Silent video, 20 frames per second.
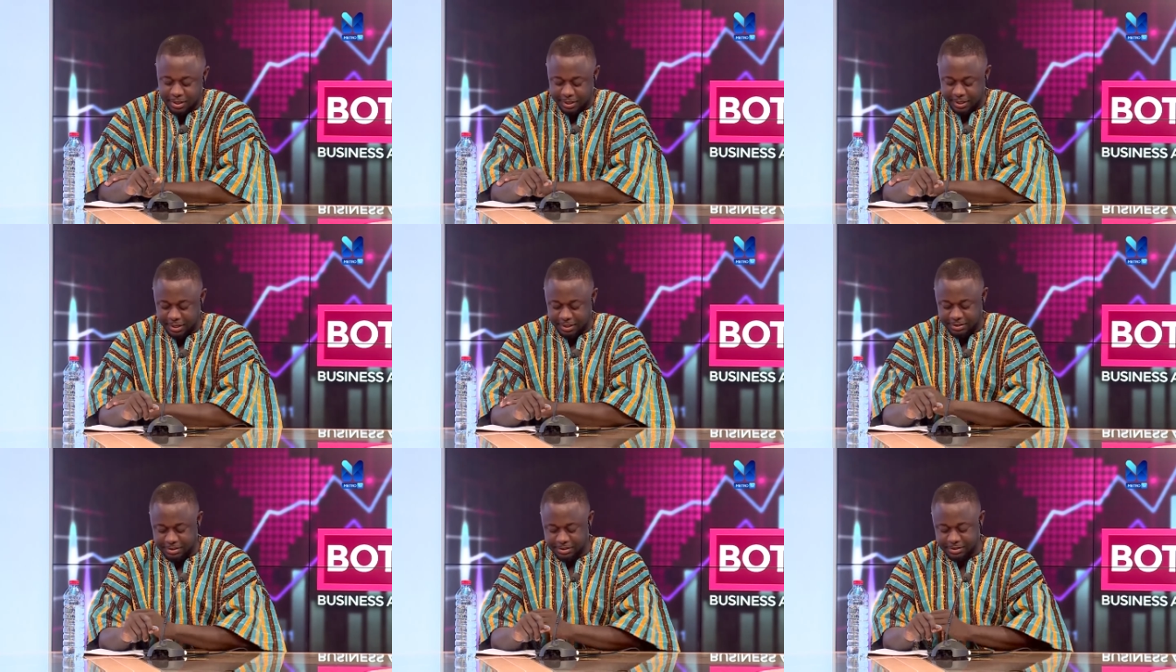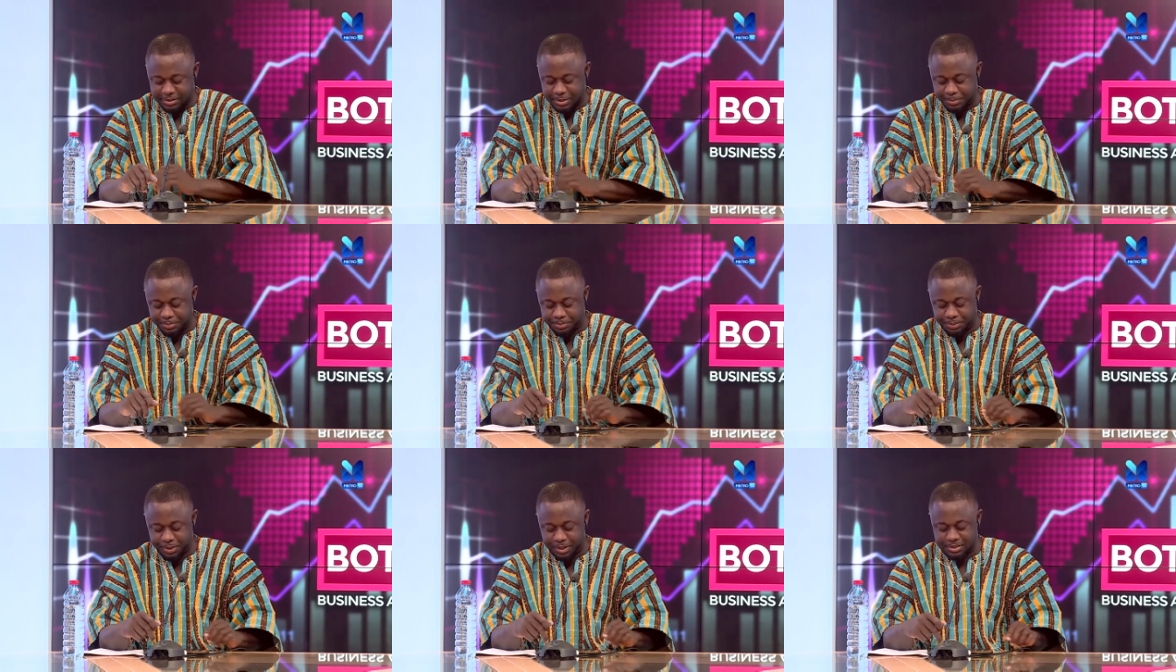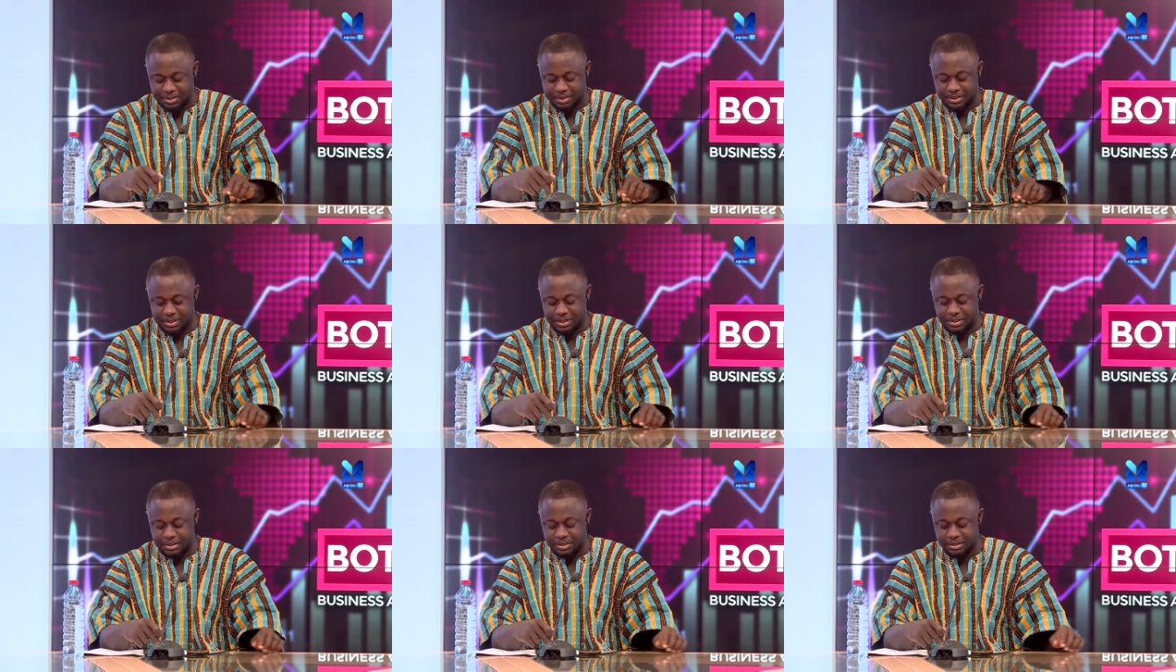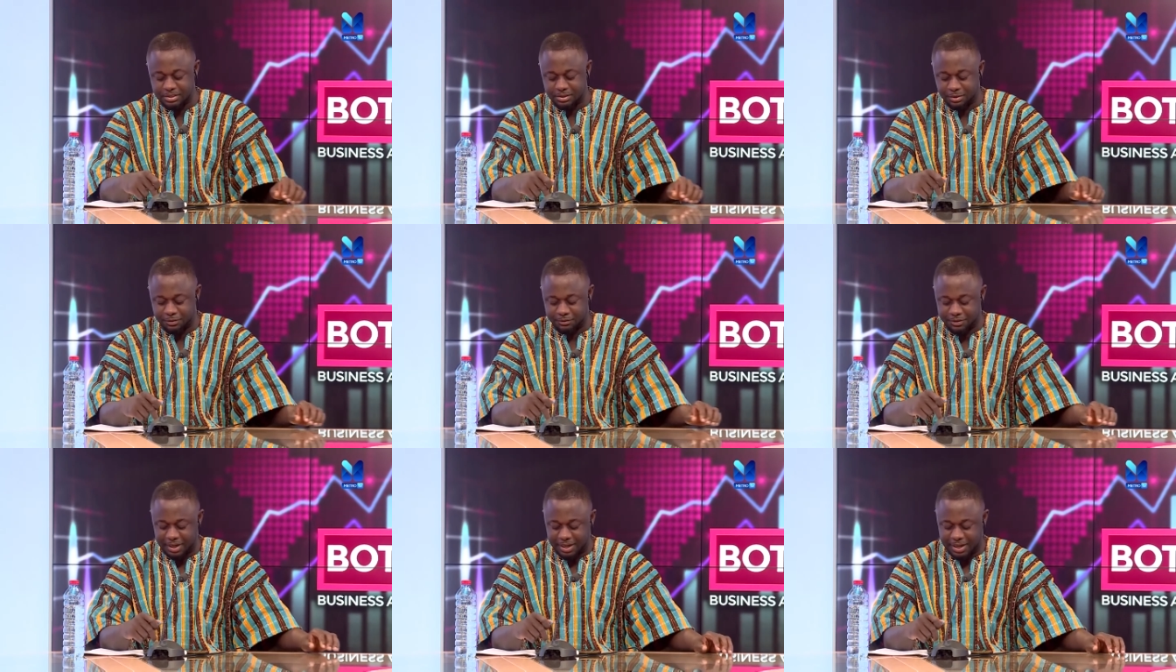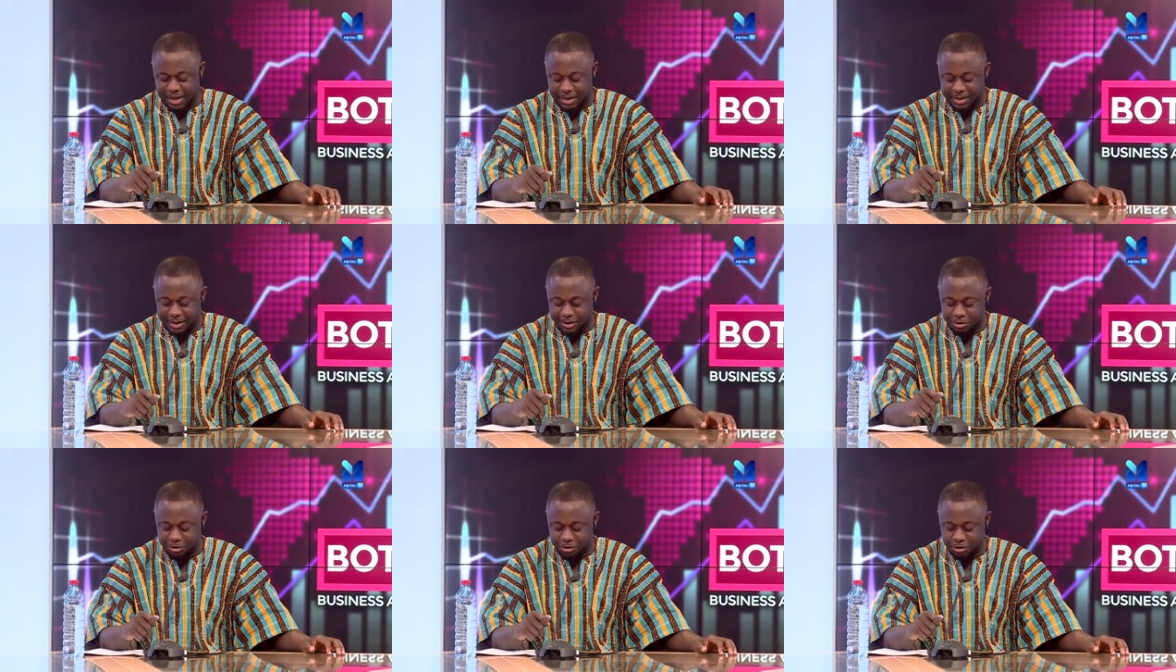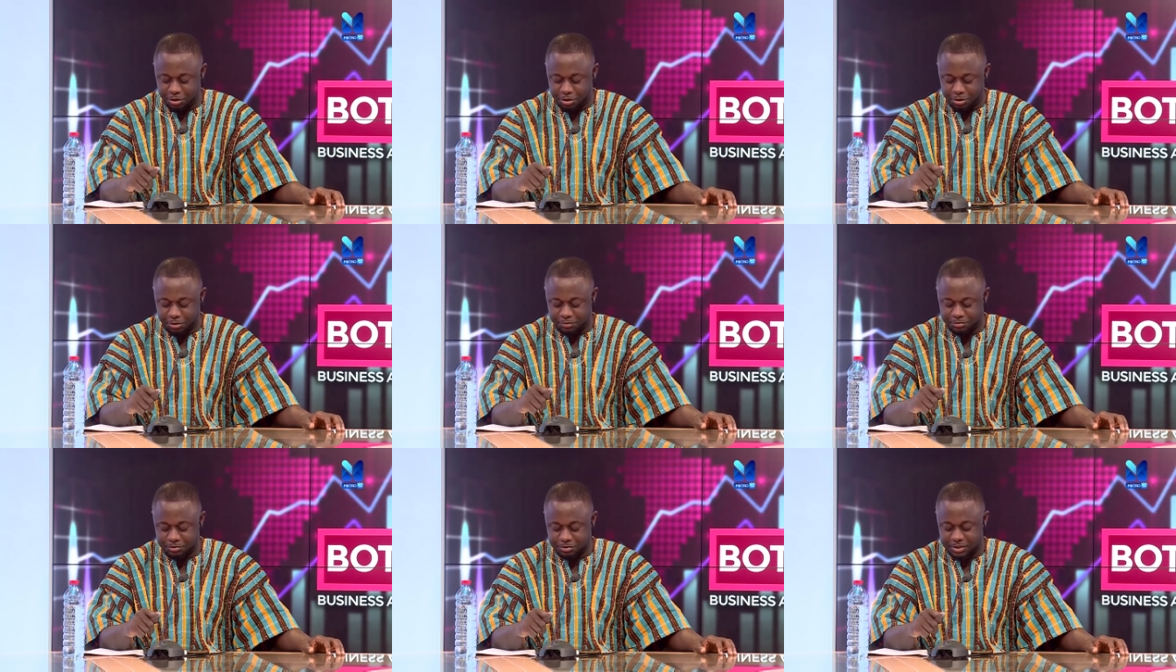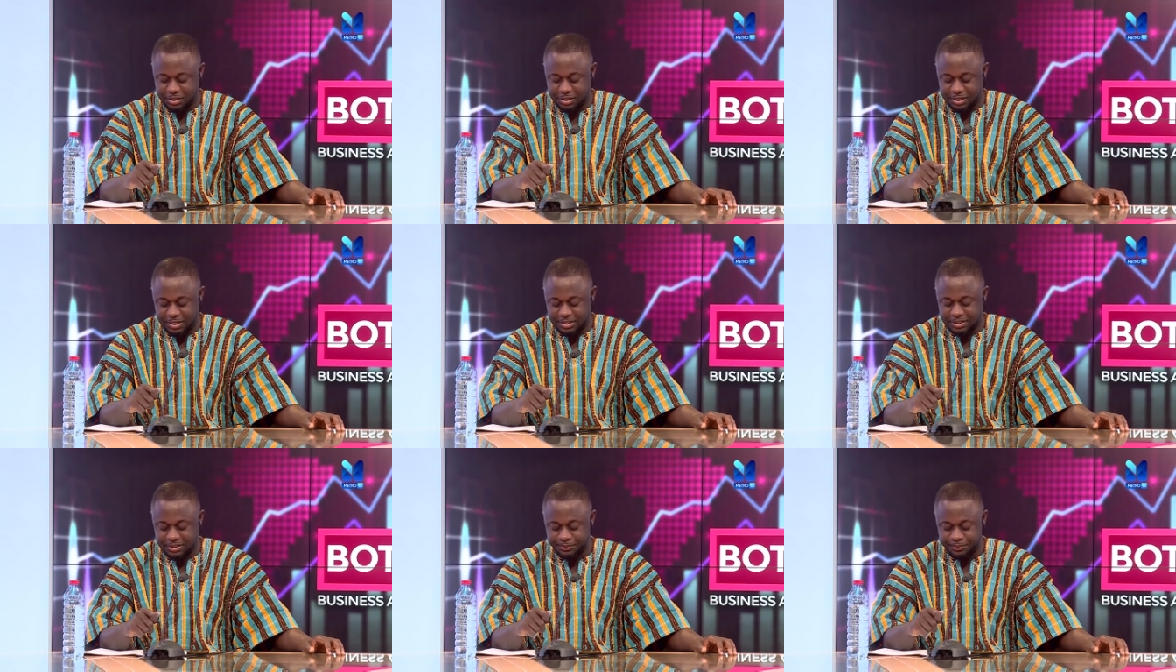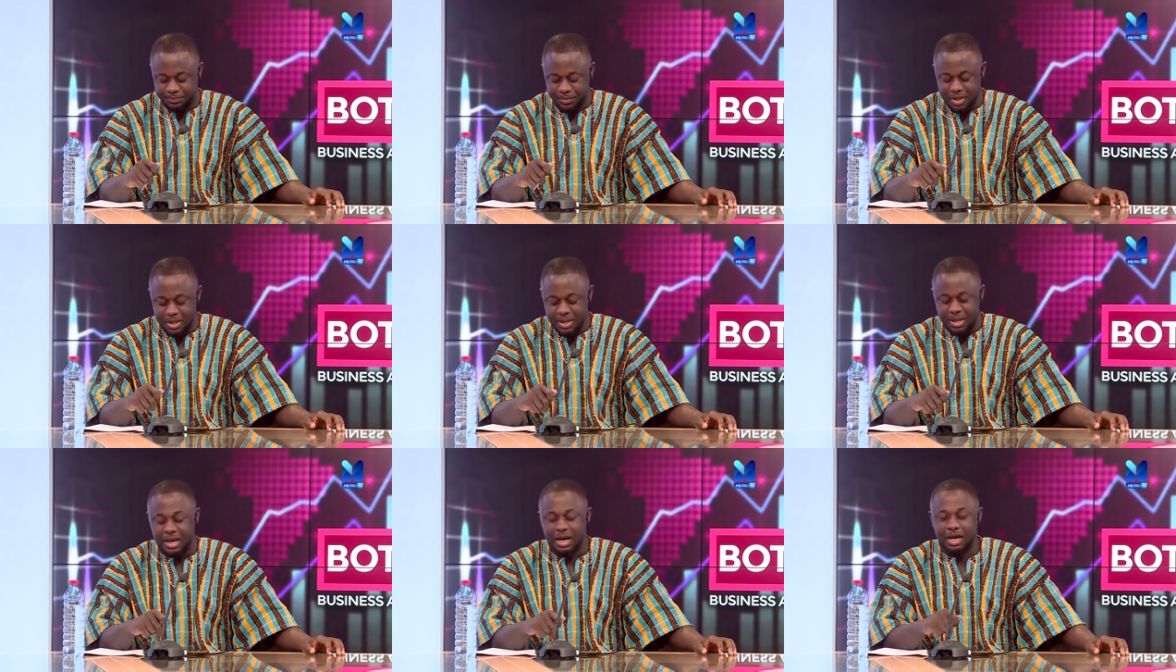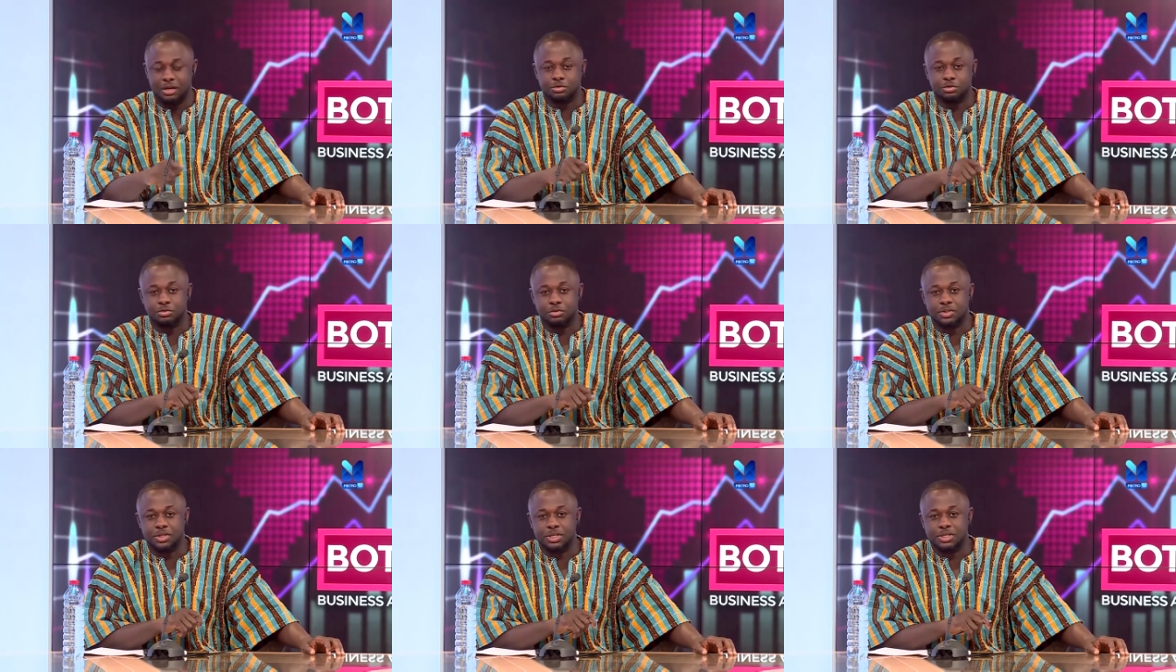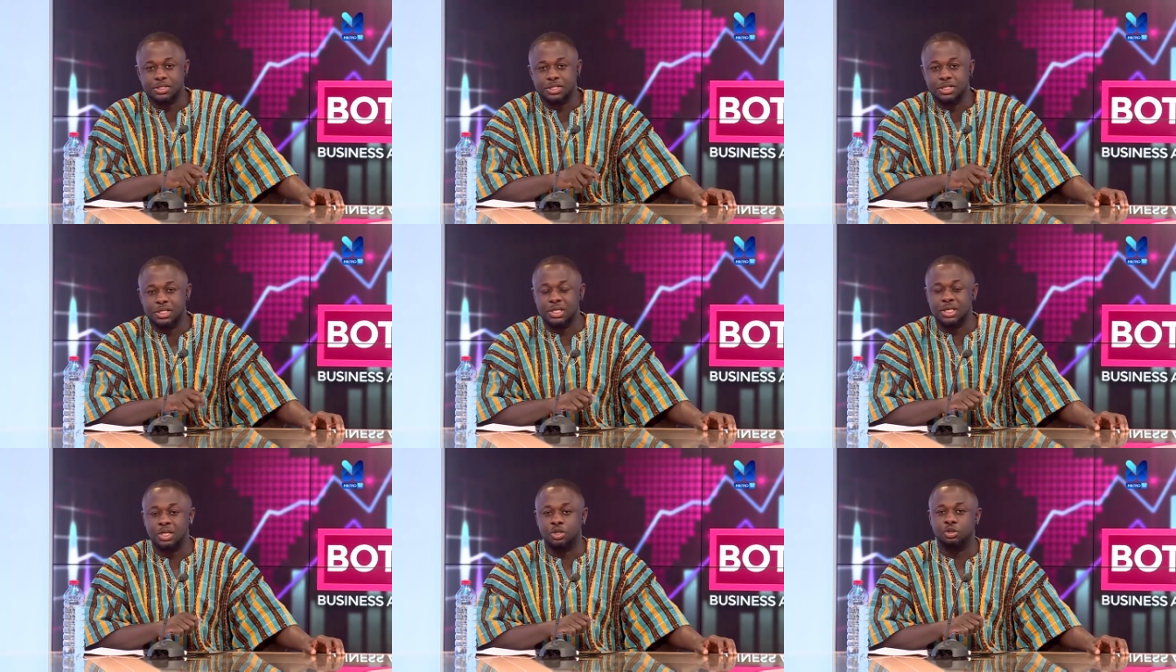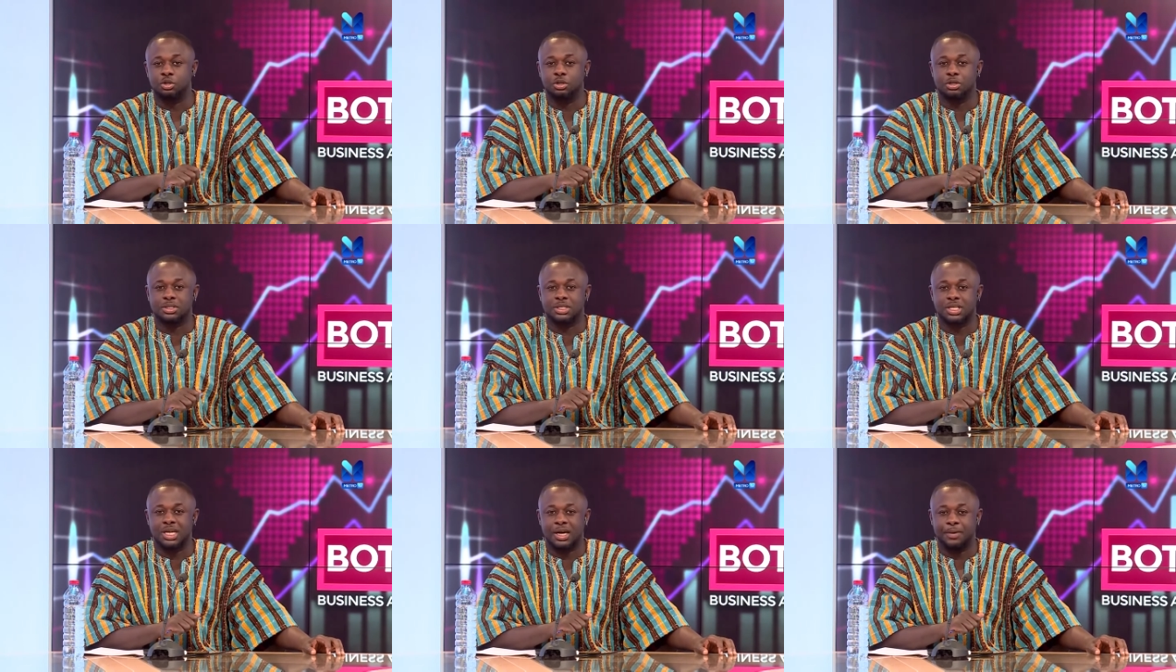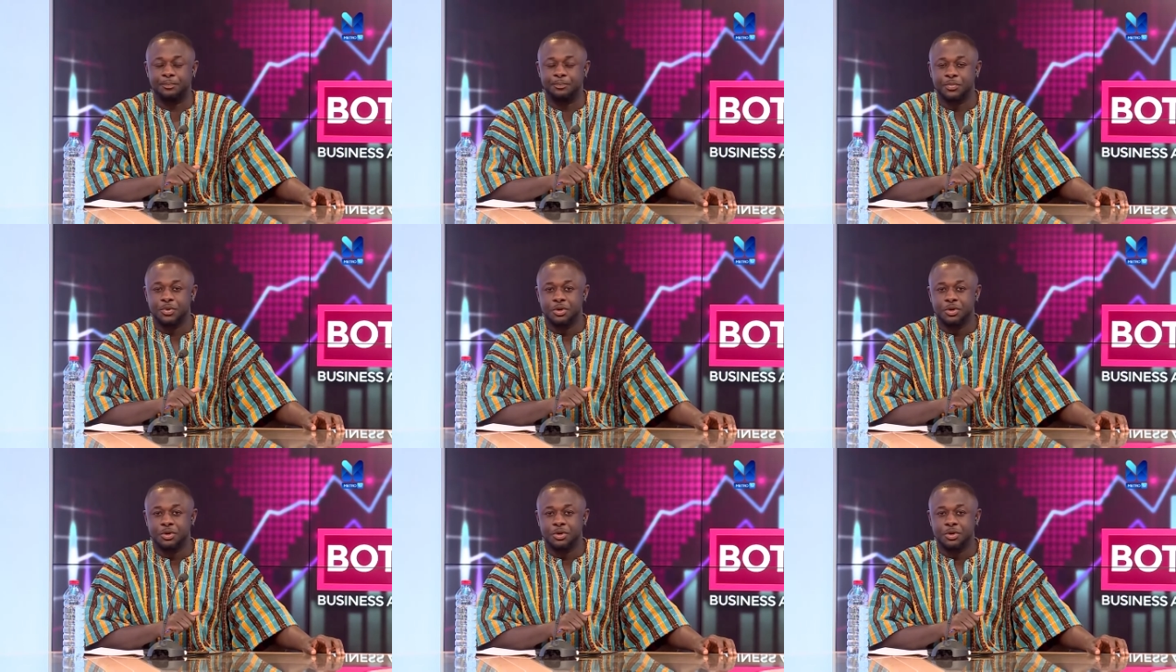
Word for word: is the president of the Ghana Union of Traders Association, Dr.